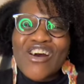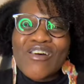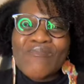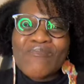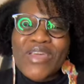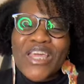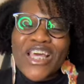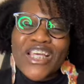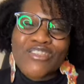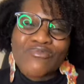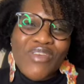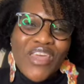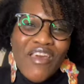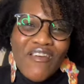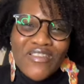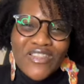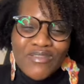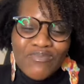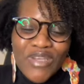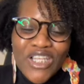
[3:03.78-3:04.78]
because we
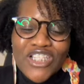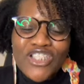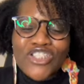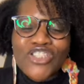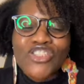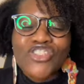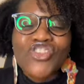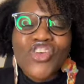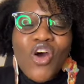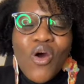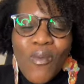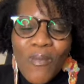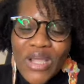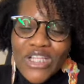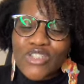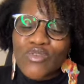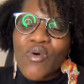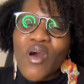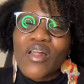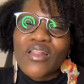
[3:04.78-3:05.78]
have spent so
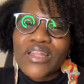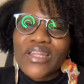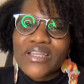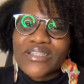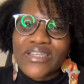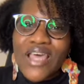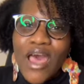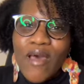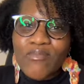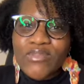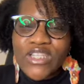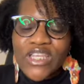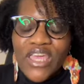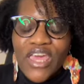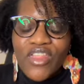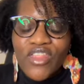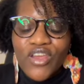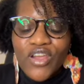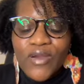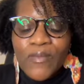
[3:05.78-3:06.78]
much quality time
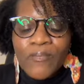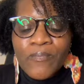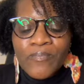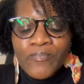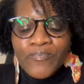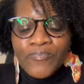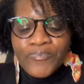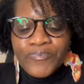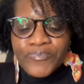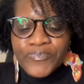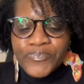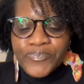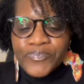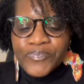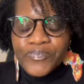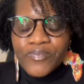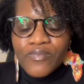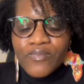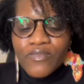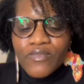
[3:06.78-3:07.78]
together.
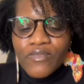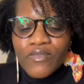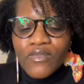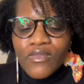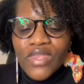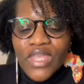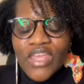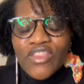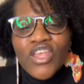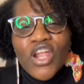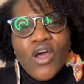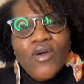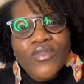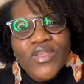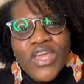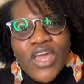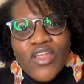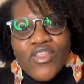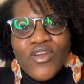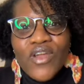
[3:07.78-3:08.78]
And then on
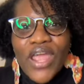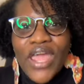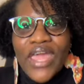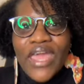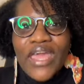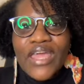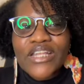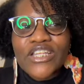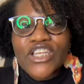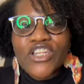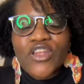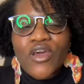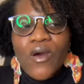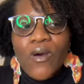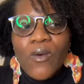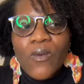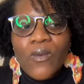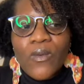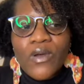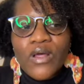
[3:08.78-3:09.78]
the other hand, you
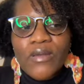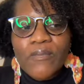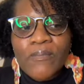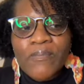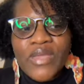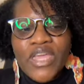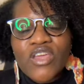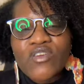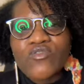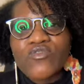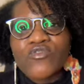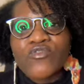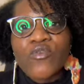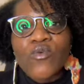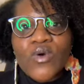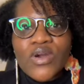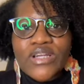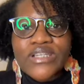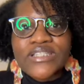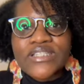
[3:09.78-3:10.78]
know, being
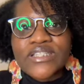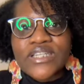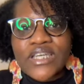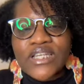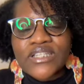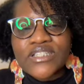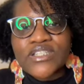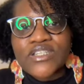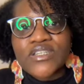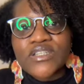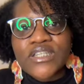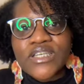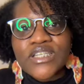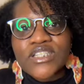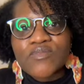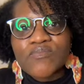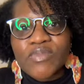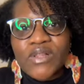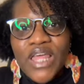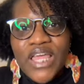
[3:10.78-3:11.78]
forced into
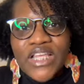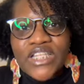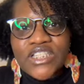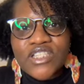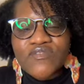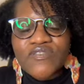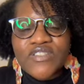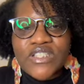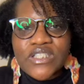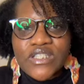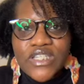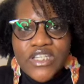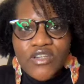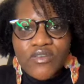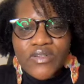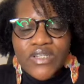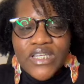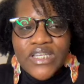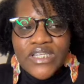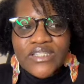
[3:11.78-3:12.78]
this place of
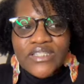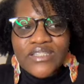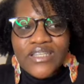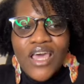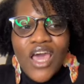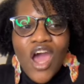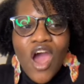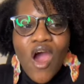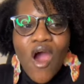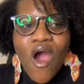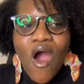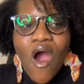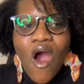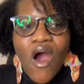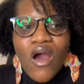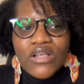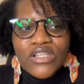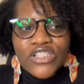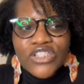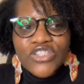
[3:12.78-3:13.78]
stillness
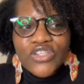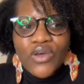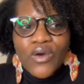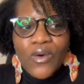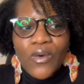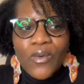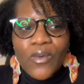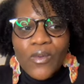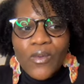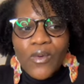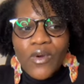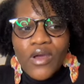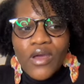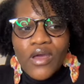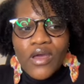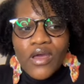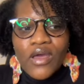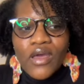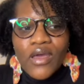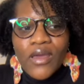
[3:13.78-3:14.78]
also
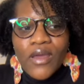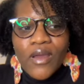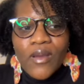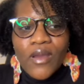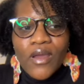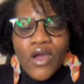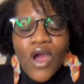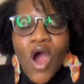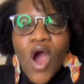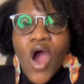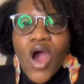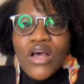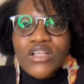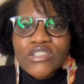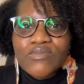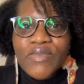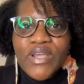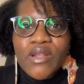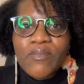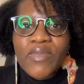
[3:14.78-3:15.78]
caused
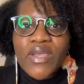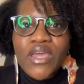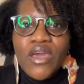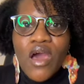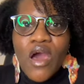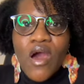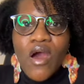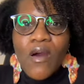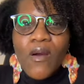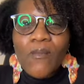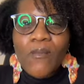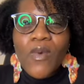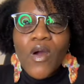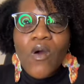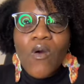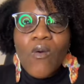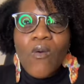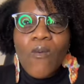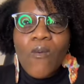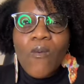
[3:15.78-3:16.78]
me to become
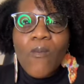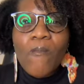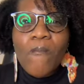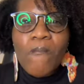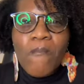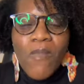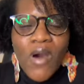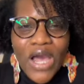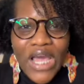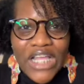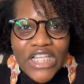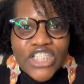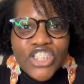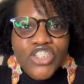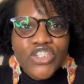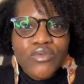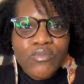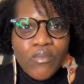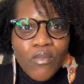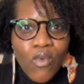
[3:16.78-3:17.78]

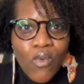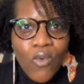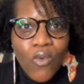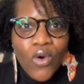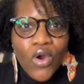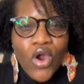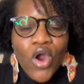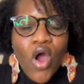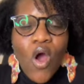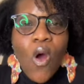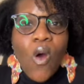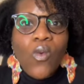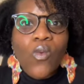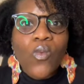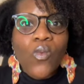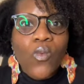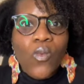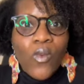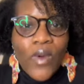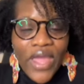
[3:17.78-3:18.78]
much more
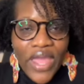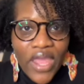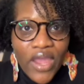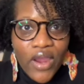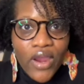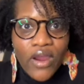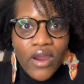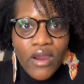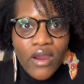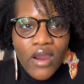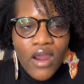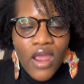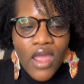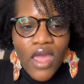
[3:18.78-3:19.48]
aware.